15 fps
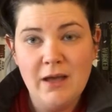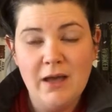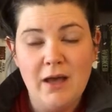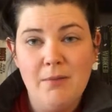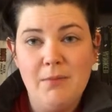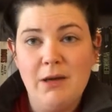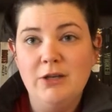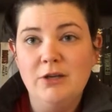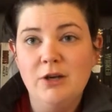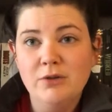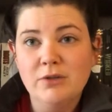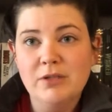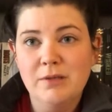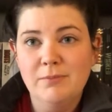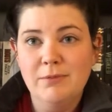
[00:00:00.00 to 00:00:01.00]
Um, I know
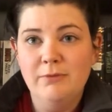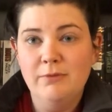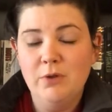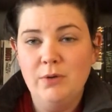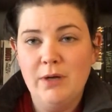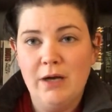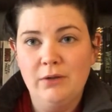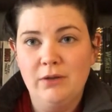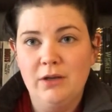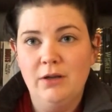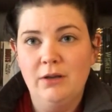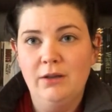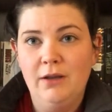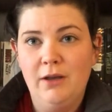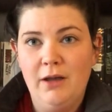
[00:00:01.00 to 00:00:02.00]
some of you out
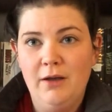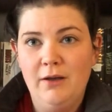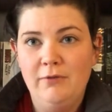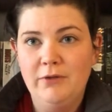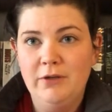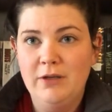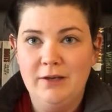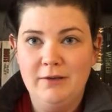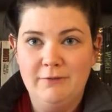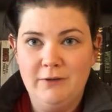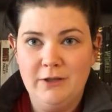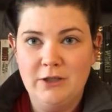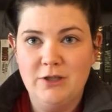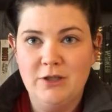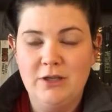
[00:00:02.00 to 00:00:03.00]
there love
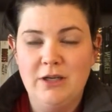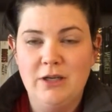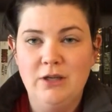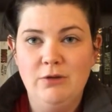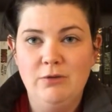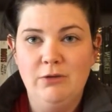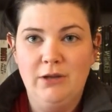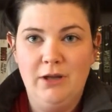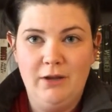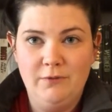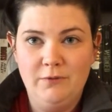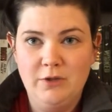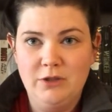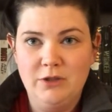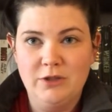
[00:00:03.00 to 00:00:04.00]
nonfiction and you love
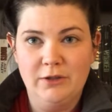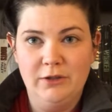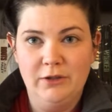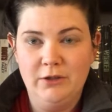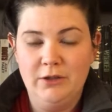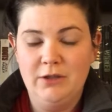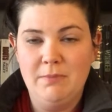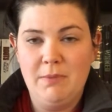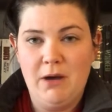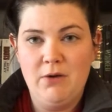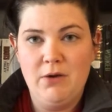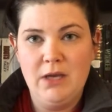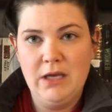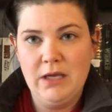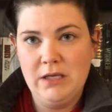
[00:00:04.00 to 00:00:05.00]
to just learn about
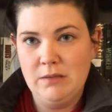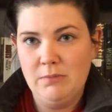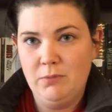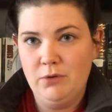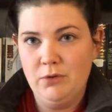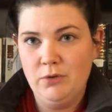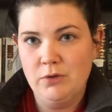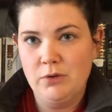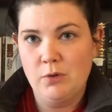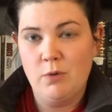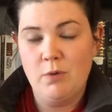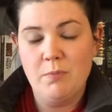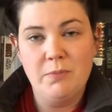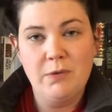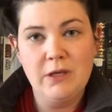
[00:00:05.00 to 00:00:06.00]
animals
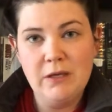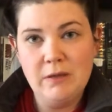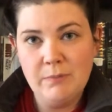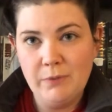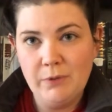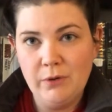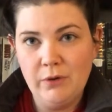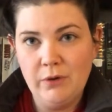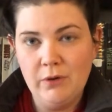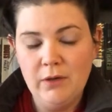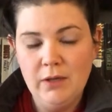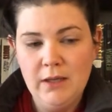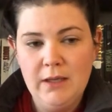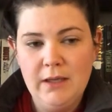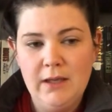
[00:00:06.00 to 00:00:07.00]
or people.
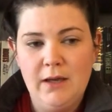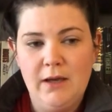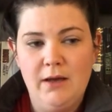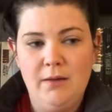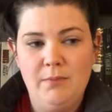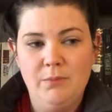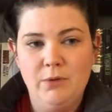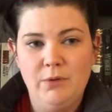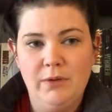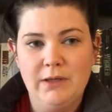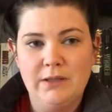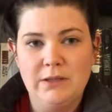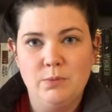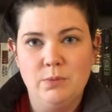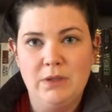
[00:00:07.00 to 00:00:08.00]
Um, you
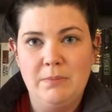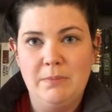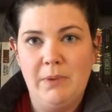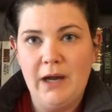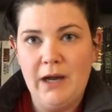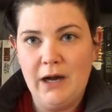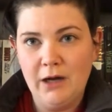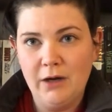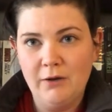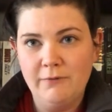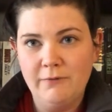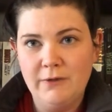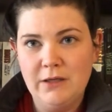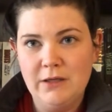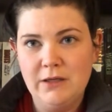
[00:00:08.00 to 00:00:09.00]
like to read
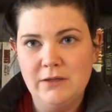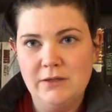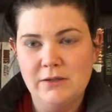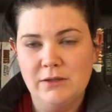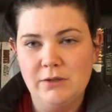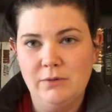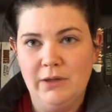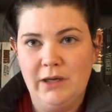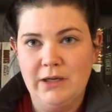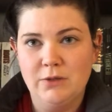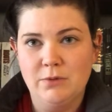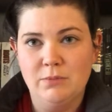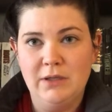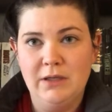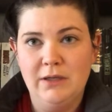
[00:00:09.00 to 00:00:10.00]
biographies. You like
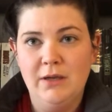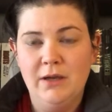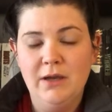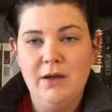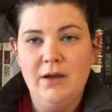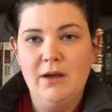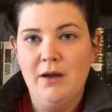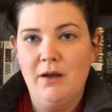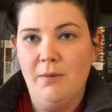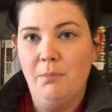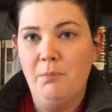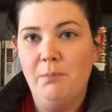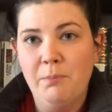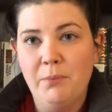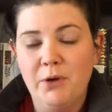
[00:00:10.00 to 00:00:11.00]
to read um,
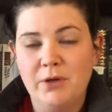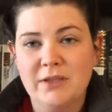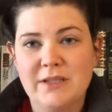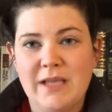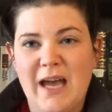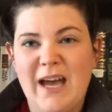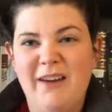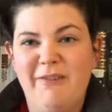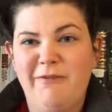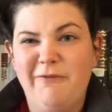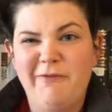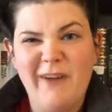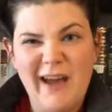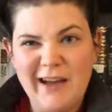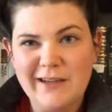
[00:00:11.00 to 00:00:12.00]
books that have
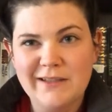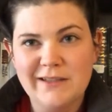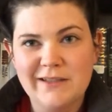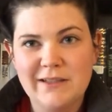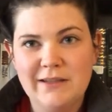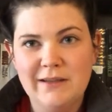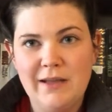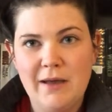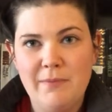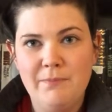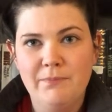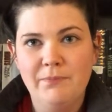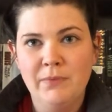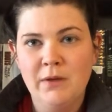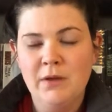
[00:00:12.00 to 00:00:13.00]
facts in
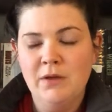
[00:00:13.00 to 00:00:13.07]
them.